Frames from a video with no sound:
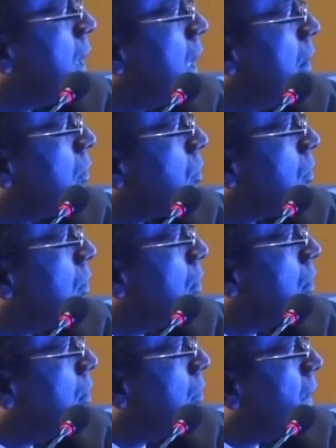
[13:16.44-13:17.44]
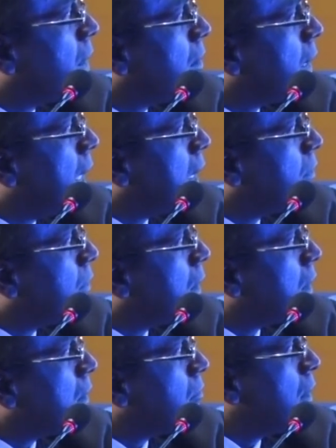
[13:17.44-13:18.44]
have
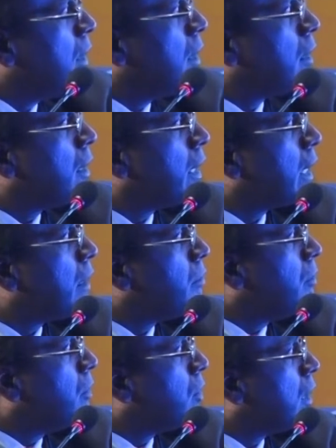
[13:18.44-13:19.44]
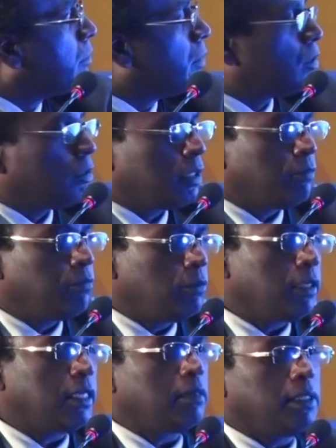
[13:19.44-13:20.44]
microcalcification that can be visualized by sodium
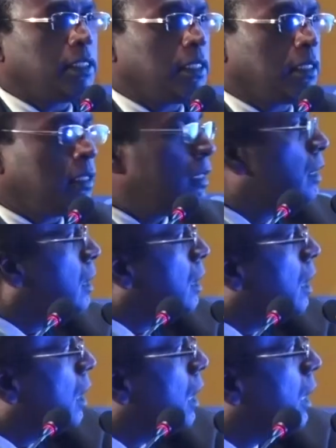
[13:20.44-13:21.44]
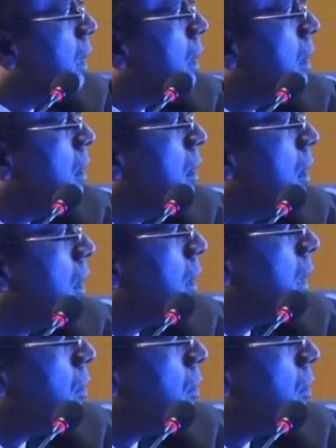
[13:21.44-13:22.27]
fluoride imaging. And then